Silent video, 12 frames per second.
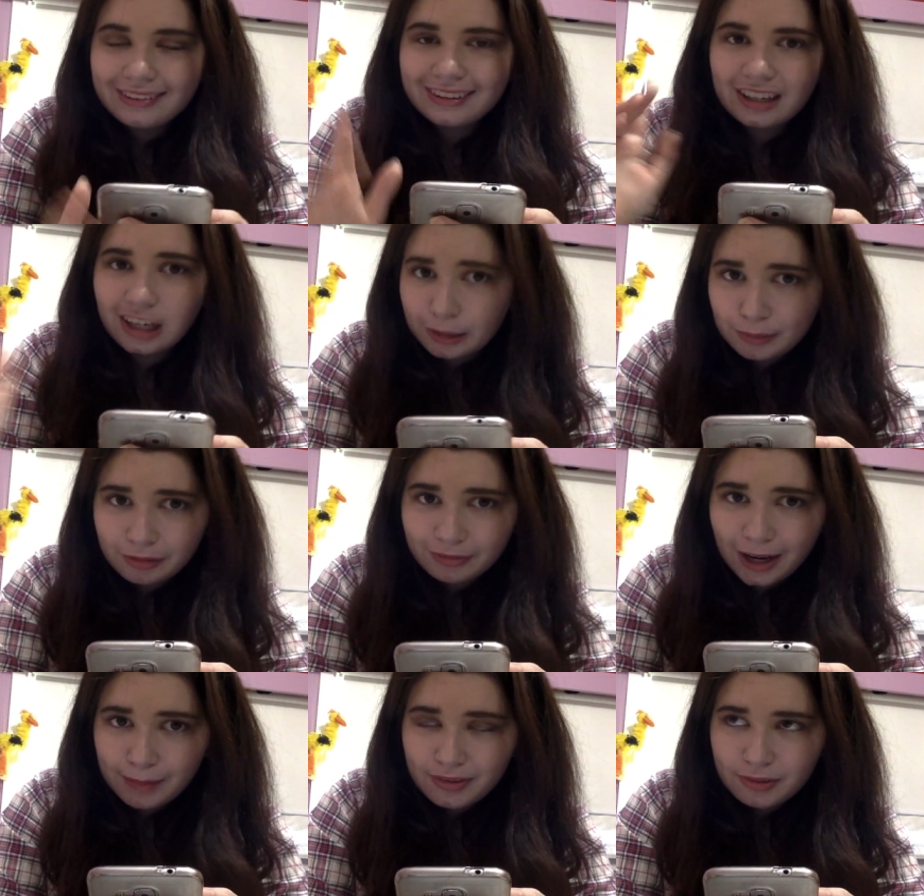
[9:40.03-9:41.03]
The caramel
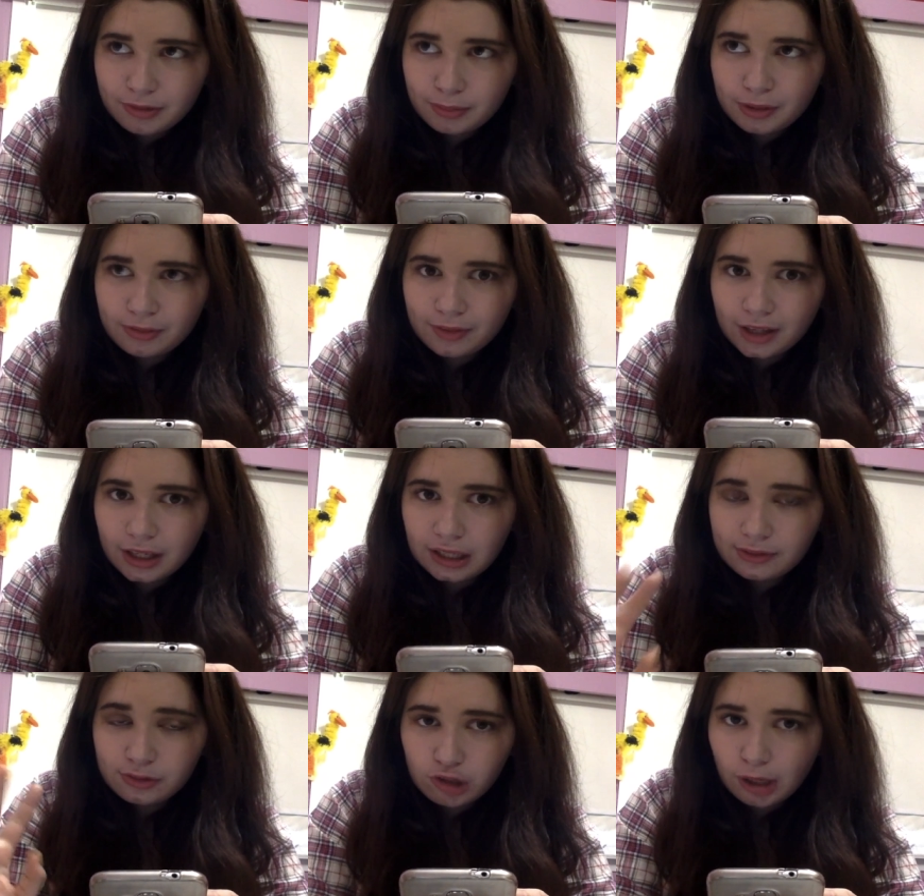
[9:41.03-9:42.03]
frap is one of my
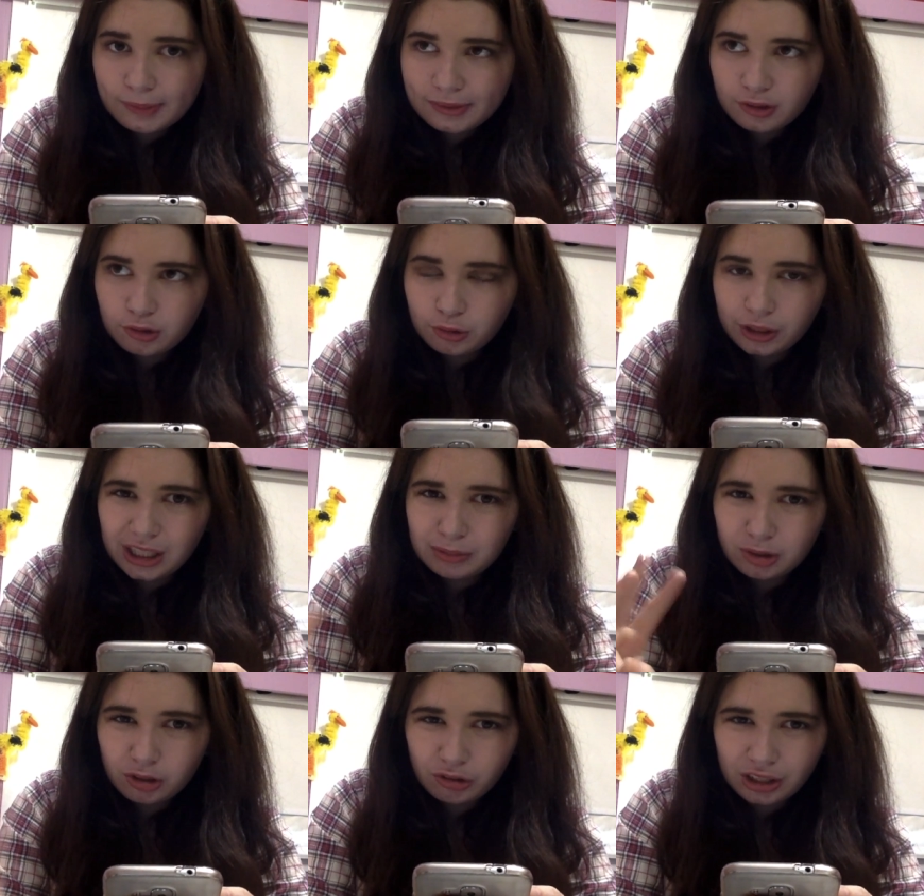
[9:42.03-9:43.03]
faves, strawberries and
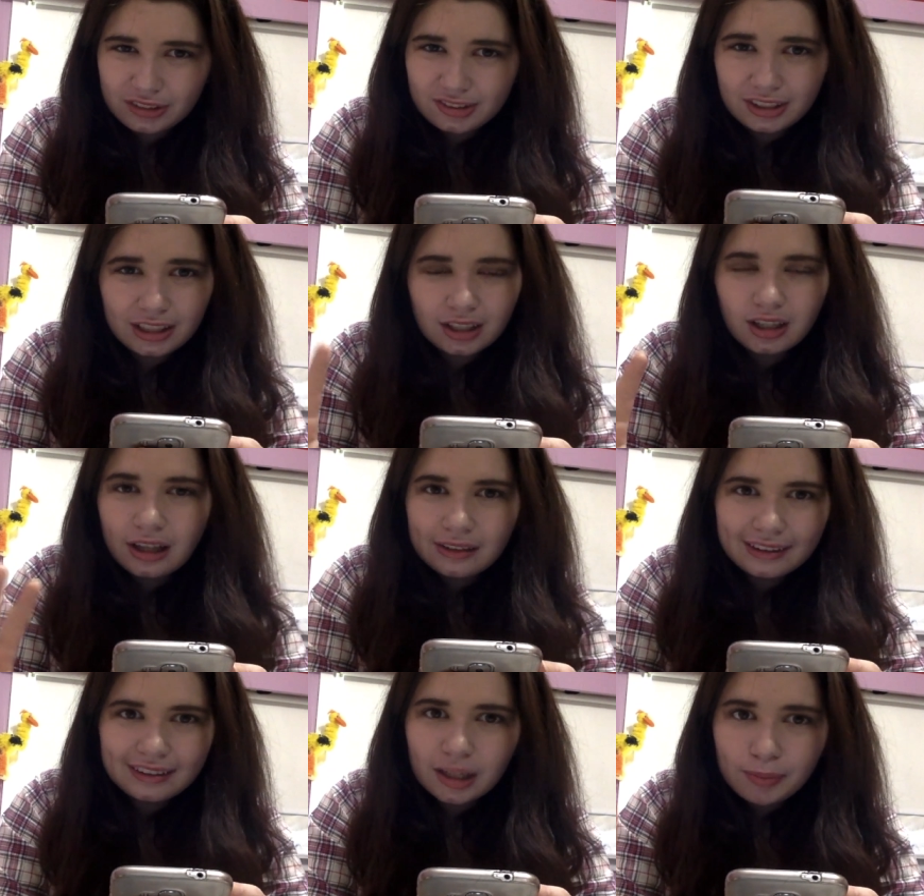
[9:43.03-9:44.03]
cream, or green tea.
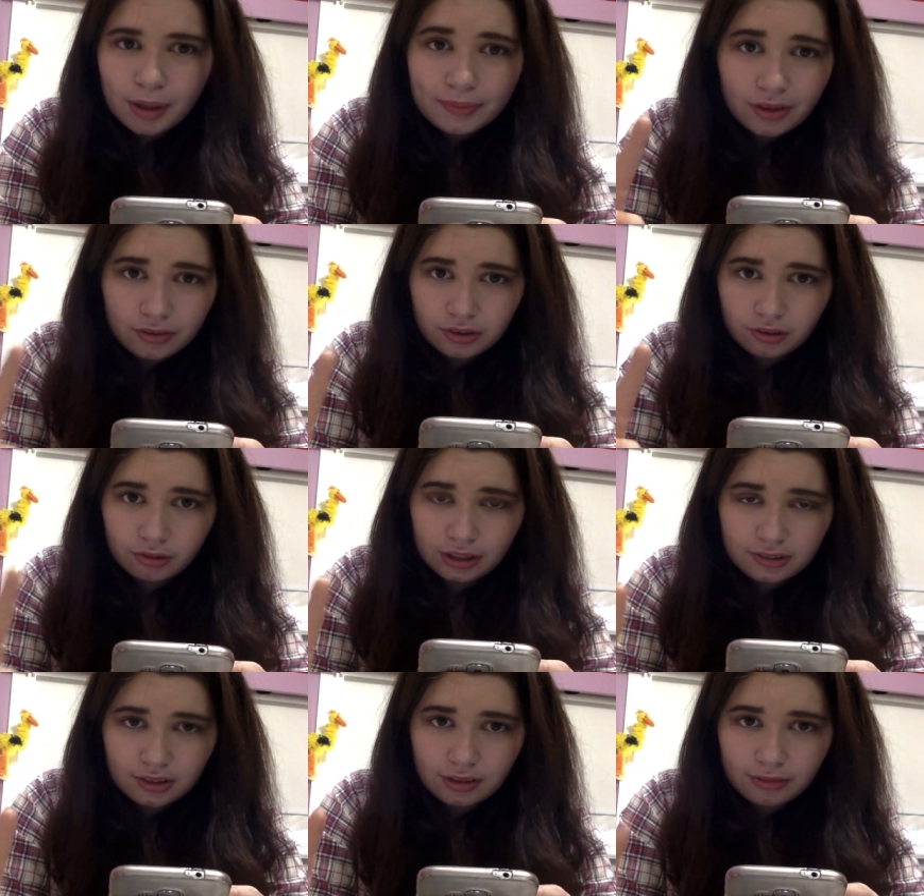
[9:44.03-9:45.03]
Lately I've been obsessed with the
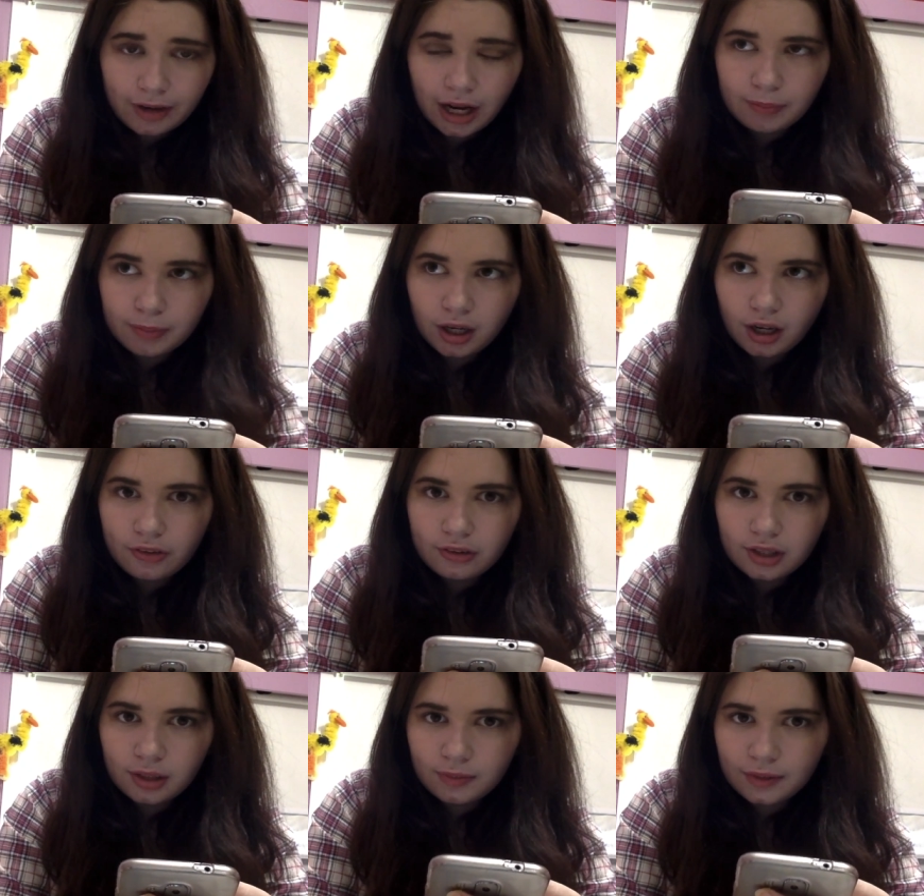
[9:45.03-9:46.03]
green tea frap. I
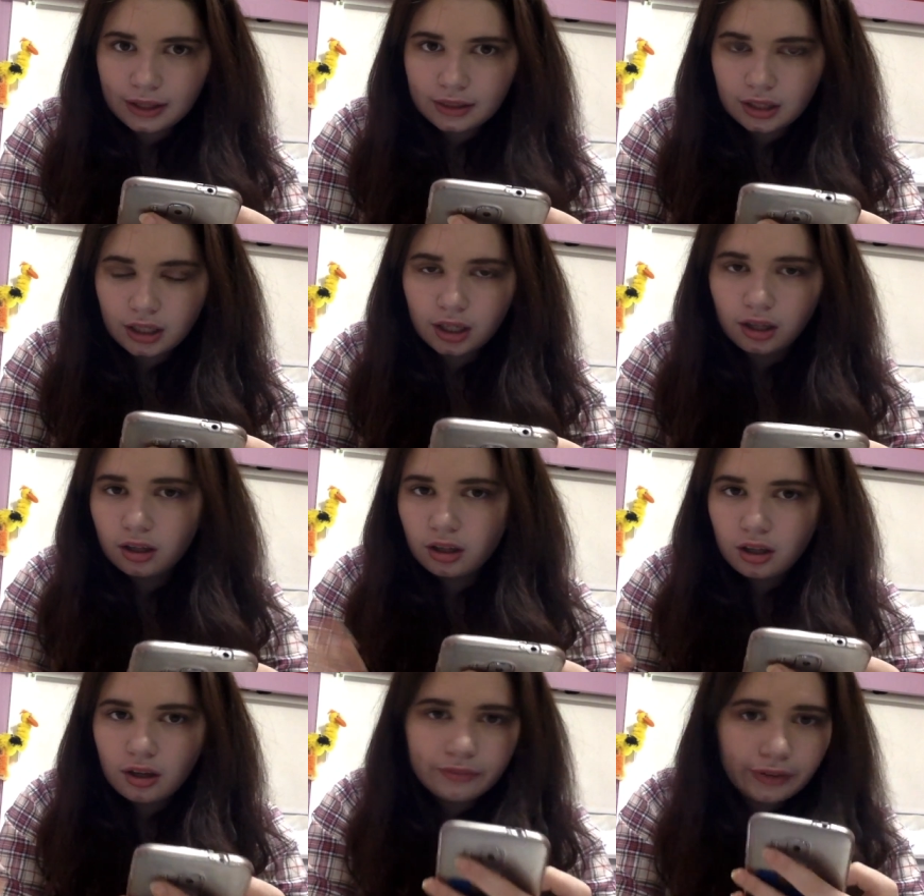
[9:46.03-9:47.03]
also love like the
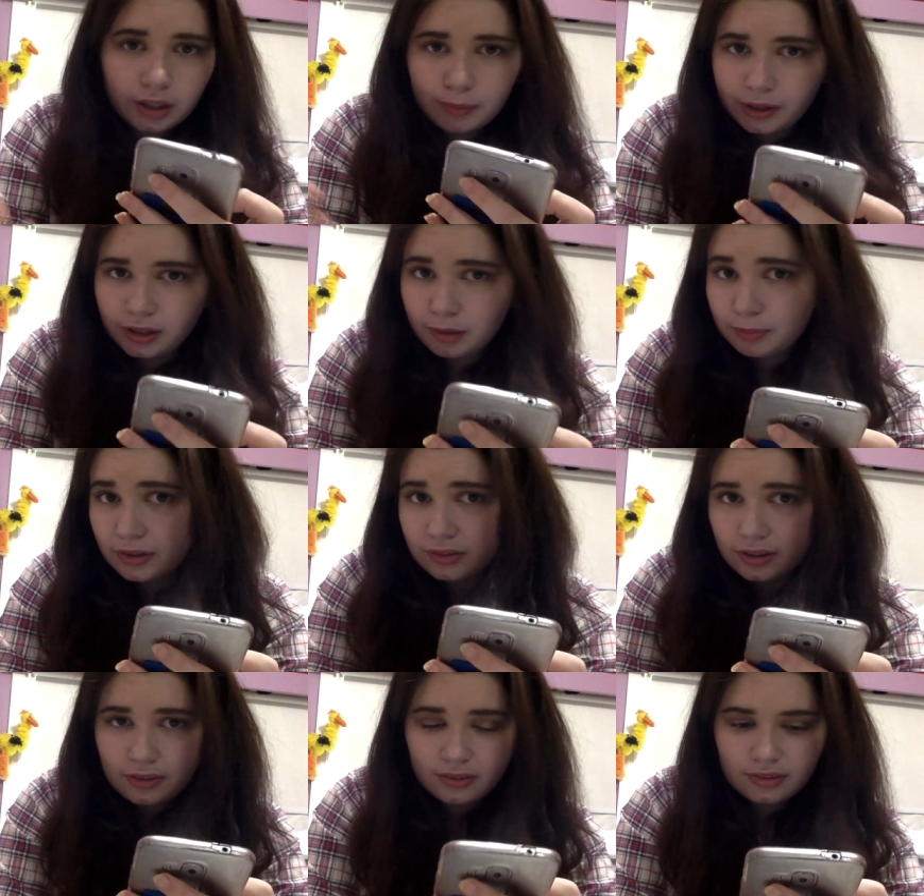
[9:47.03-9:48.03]
berry
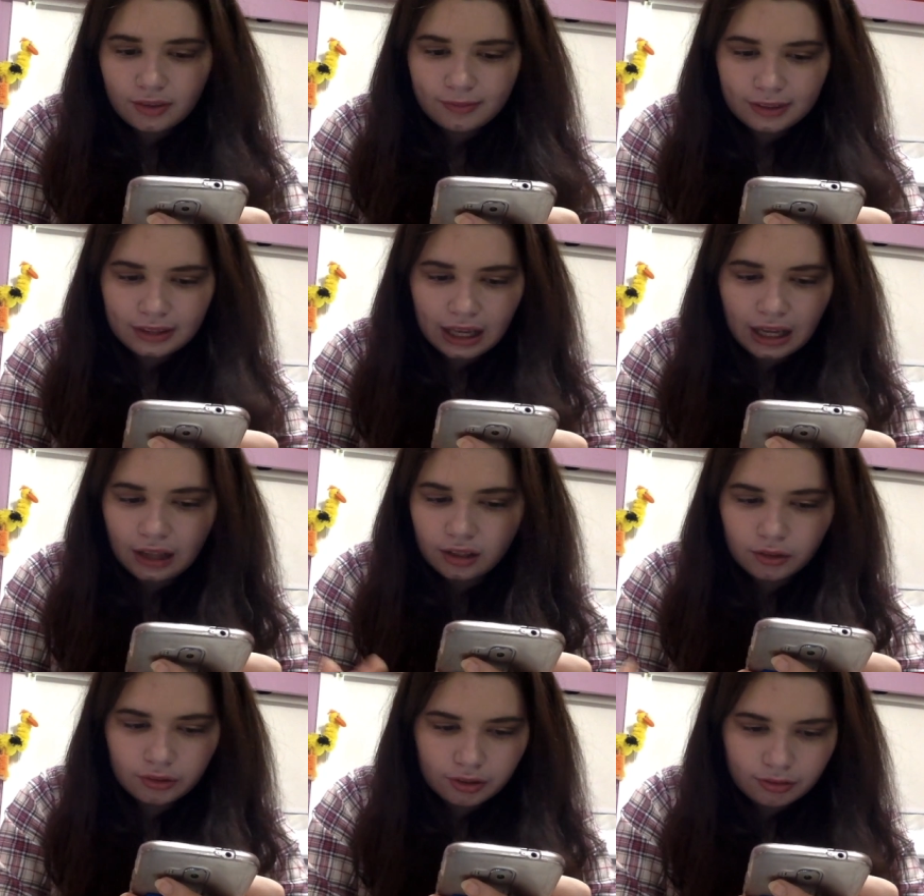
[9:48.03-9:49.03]
biscuits and stuff like that. I
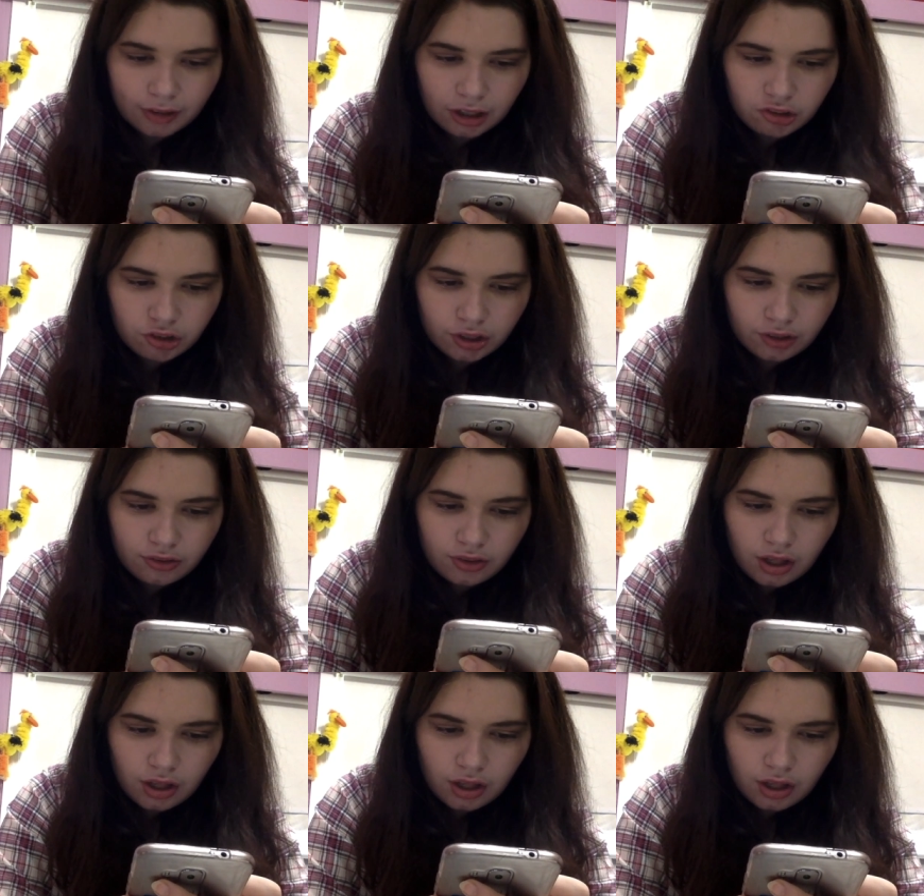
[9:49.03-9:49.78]
love the refreshers.